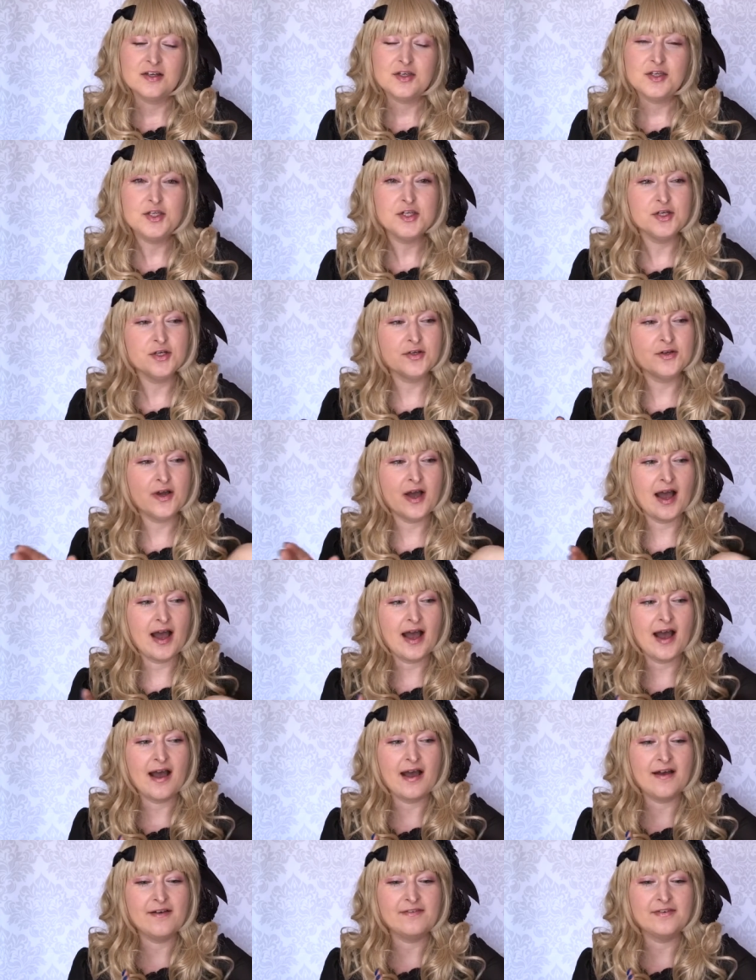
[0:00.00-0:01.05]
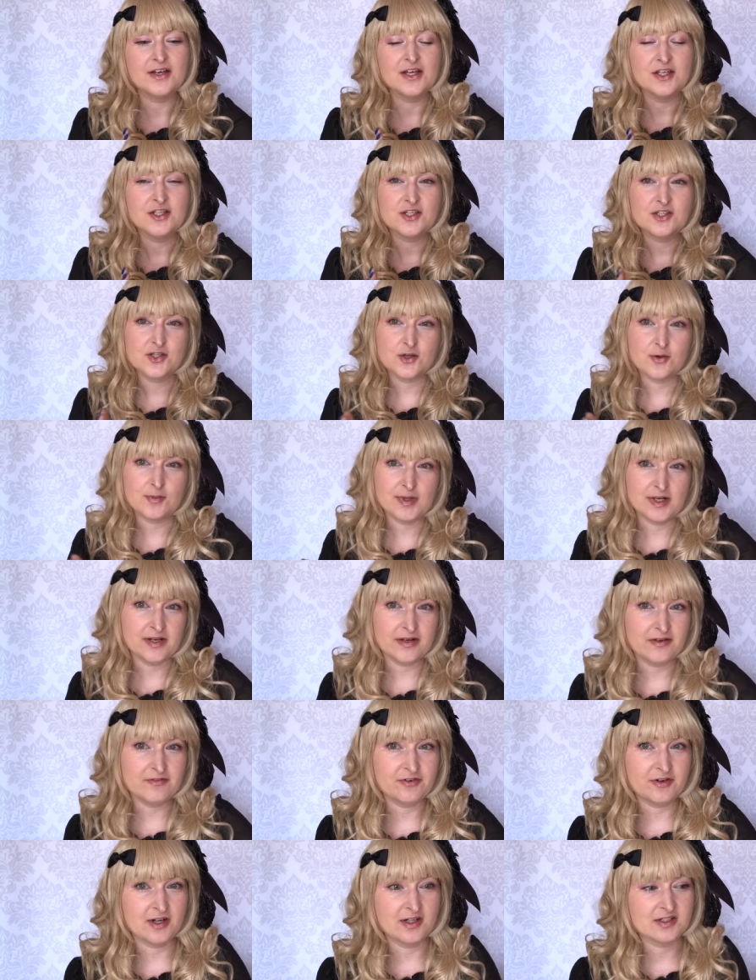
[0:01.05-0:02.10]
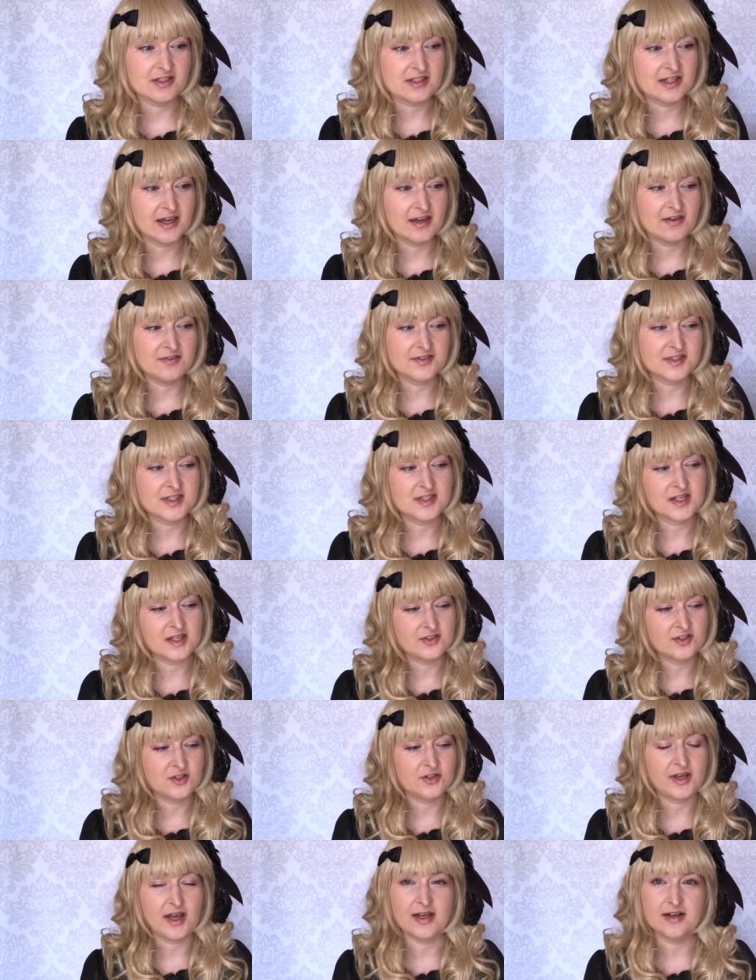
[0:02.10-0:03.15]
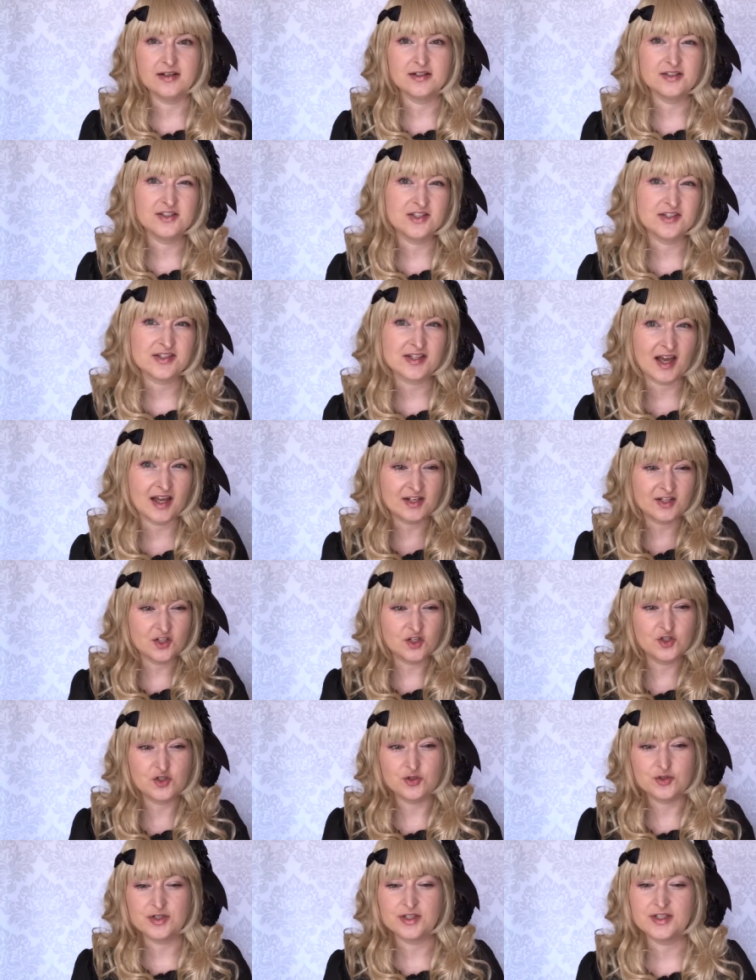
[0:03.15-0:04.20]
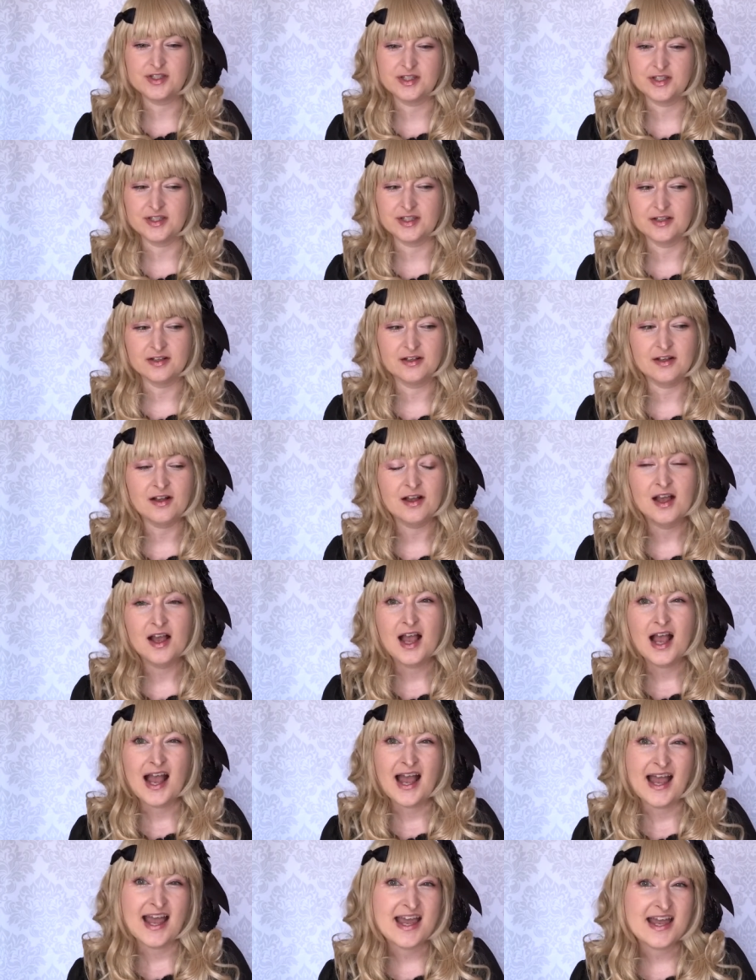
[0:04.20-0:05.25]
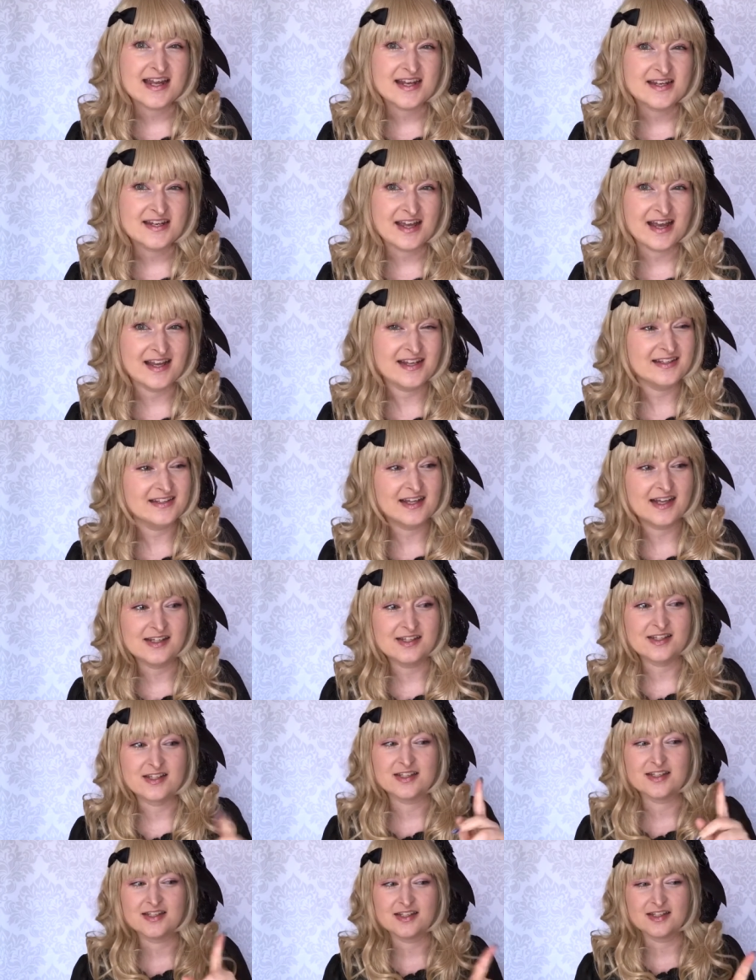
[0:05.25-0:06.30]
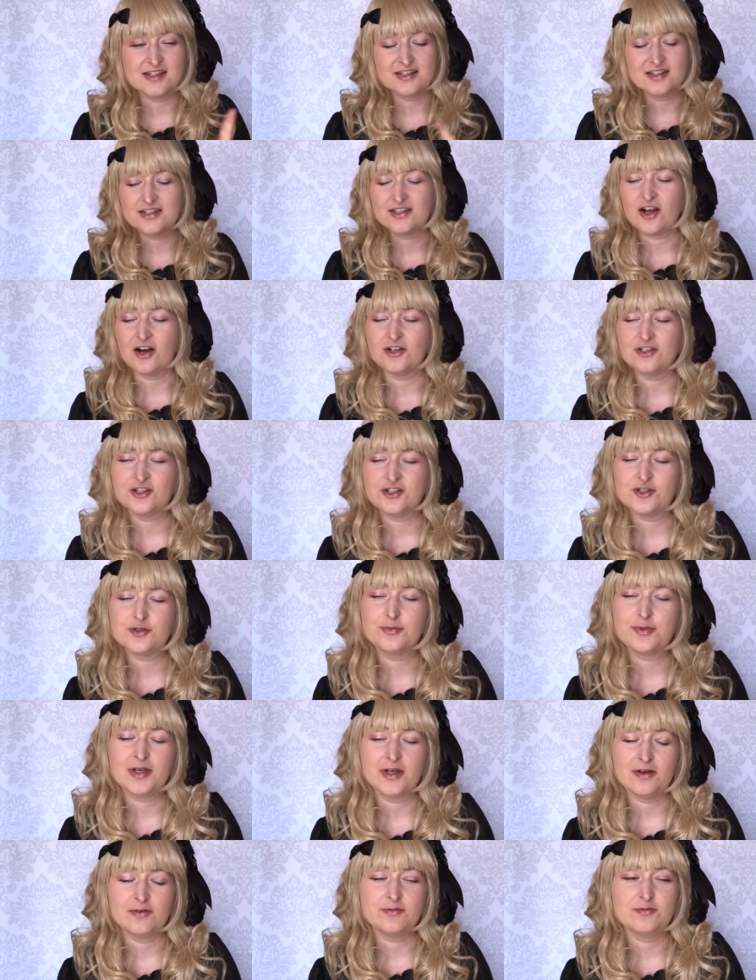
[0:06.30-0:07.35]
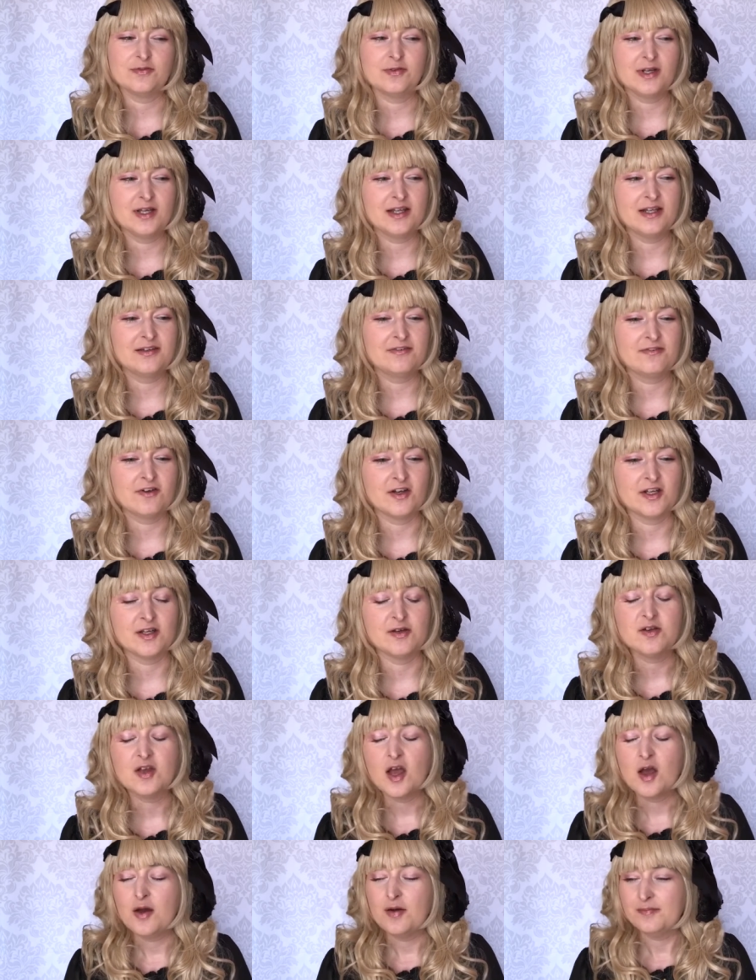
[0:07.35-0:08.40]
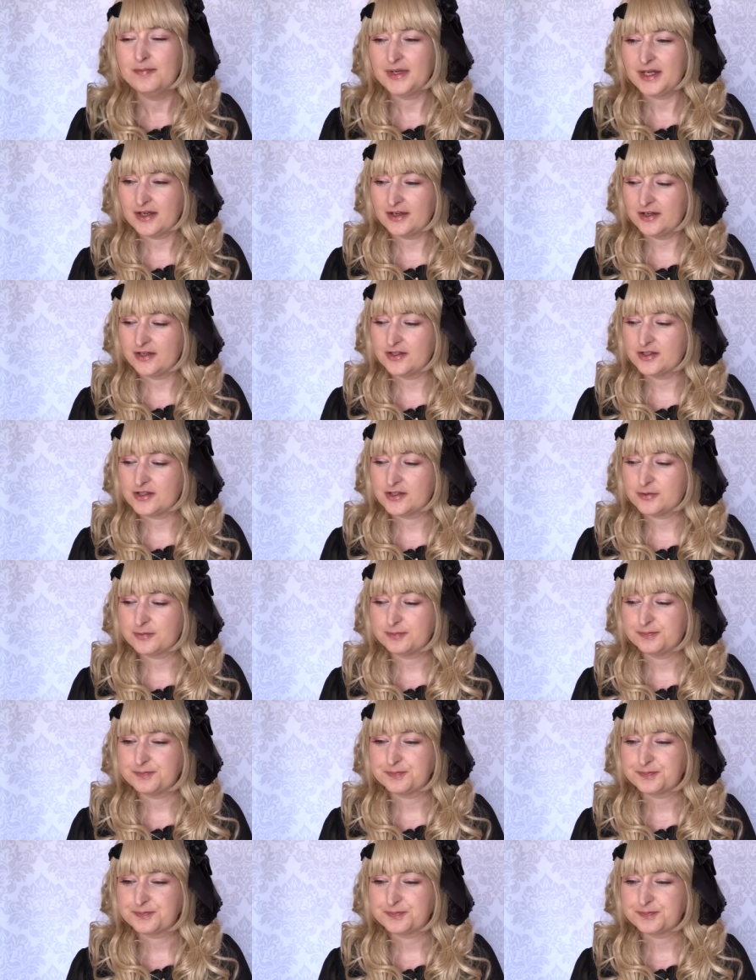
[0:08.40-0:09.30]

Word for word: You have so many different gifts that you can decide to steal, and then that starts to become really funny because